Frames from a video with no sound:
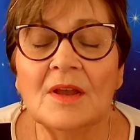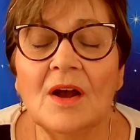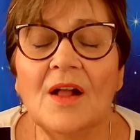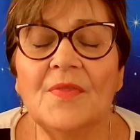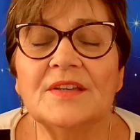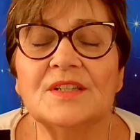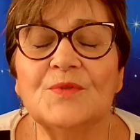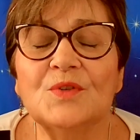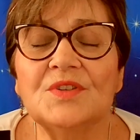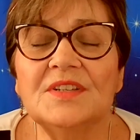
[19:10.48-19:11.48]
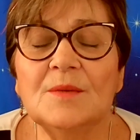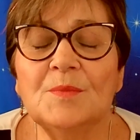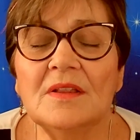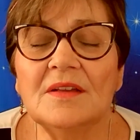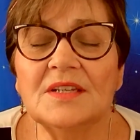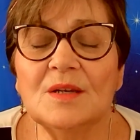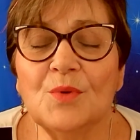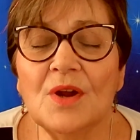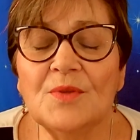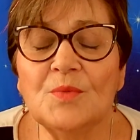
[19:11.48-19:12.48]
On this first deep cleansing breath,